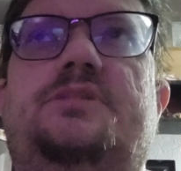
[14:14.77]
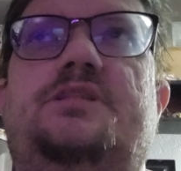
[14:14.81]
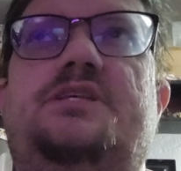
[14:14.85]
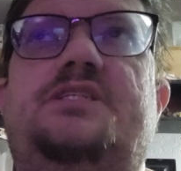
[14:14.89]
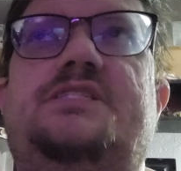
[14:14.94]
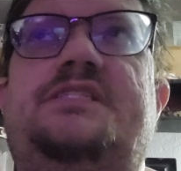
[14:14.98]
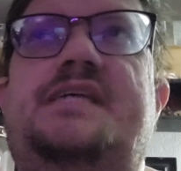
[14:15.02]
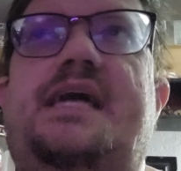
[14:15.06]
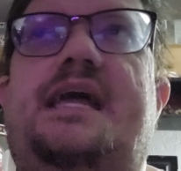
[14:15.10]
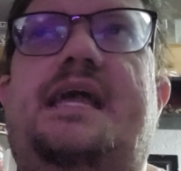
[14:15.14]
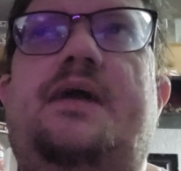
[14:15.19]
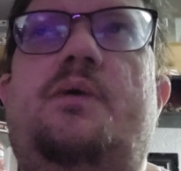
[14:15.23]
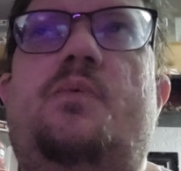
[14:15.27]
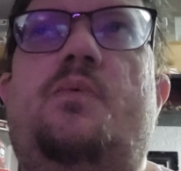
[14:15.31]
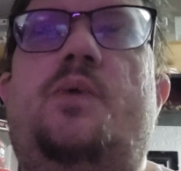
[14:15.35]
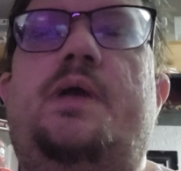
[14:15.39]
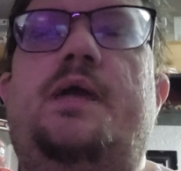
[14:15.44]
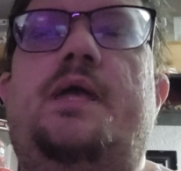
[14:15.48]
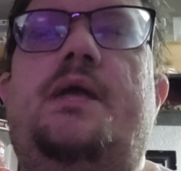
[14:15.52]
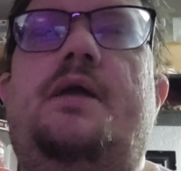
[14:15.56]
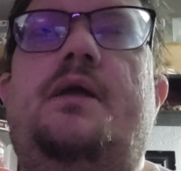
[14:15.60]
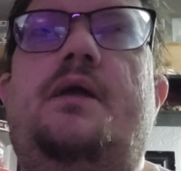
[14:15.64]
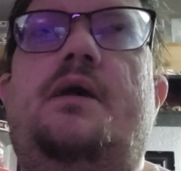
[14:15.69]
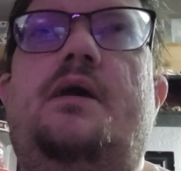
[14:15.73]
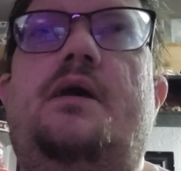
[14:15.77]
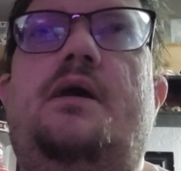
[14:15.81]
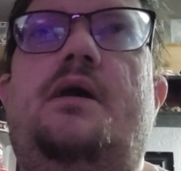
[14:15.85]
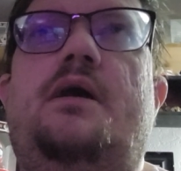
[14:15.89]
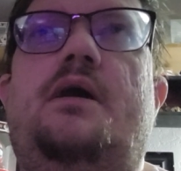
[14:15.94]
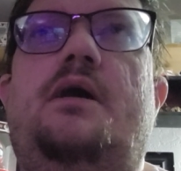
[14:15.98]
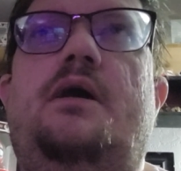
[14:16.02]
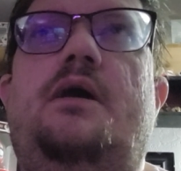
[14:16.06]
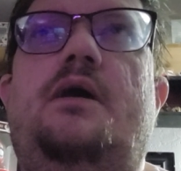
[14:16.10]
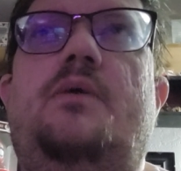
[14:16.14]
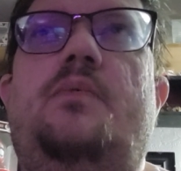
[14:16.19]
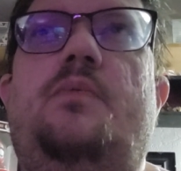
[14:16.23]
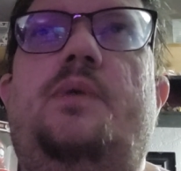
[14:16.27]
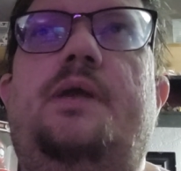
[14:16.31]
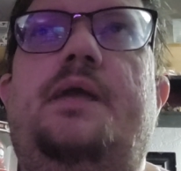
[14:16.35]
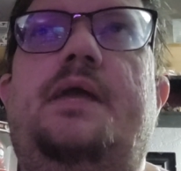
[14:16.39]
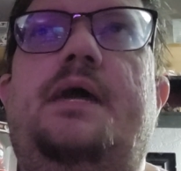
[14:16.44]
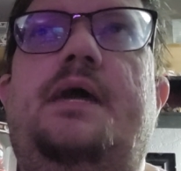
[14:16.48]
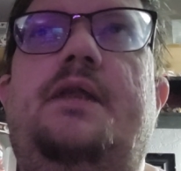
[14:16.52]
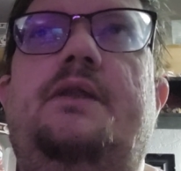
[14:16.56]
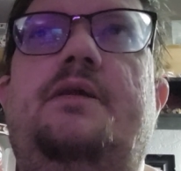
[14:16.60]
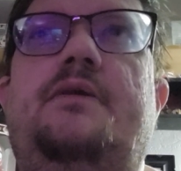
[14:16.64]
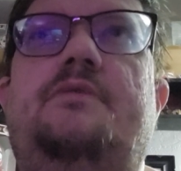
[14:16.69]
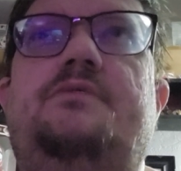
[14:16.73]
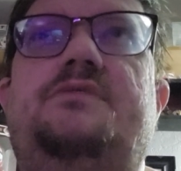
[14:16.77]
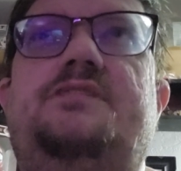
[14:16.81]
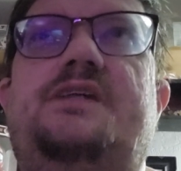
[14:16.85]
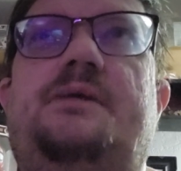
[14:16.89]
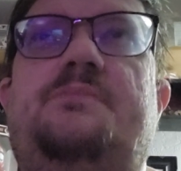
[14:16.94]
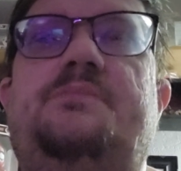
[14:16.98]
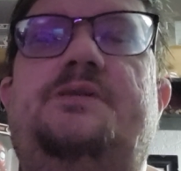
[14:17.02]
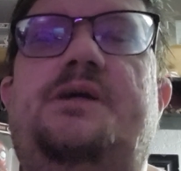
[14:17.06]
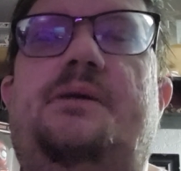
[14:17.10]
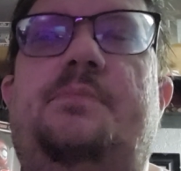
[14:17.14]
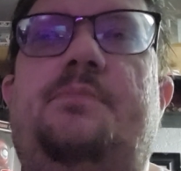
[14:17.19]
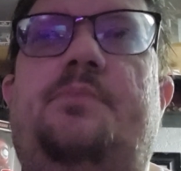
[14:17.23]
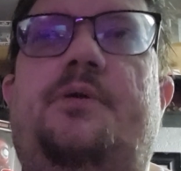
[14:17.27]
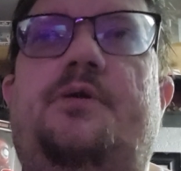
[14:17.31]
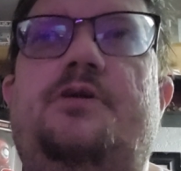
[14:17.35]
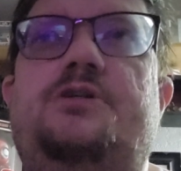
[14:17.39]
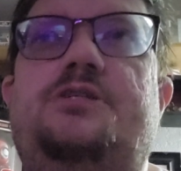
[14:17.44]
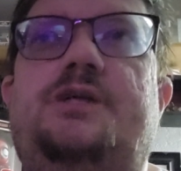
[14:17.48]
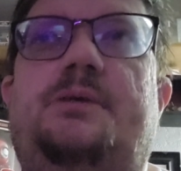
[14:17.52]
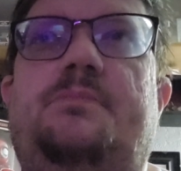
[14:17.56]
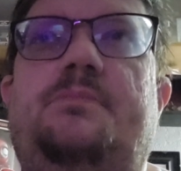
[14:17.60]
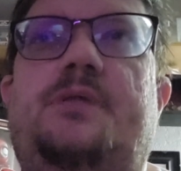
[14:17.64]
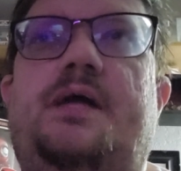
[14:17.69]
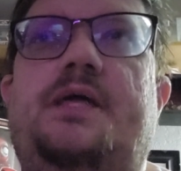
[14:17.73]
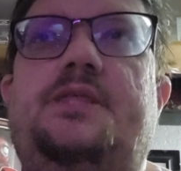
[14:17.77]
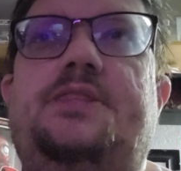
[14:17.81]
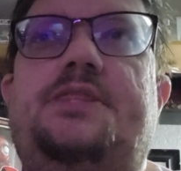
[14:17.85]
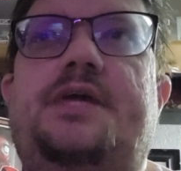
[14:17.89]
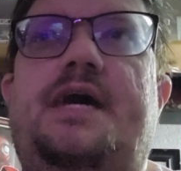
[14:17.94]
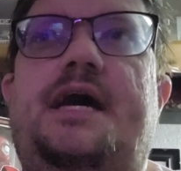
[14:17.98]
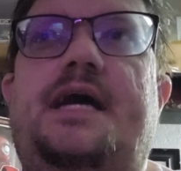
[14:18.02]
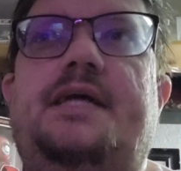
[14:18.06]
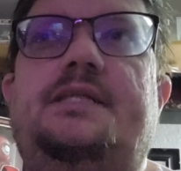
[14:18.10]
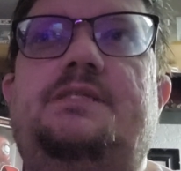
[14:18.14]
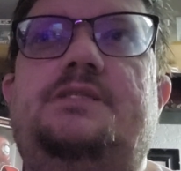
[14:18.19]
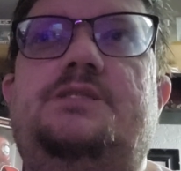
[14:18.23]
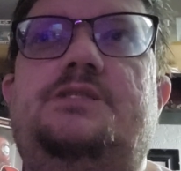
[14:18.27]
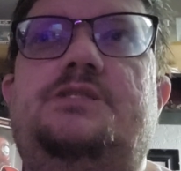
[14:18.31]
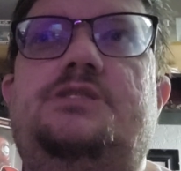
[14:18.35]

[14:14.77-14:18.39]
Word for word: the second week weekend of September or something like that.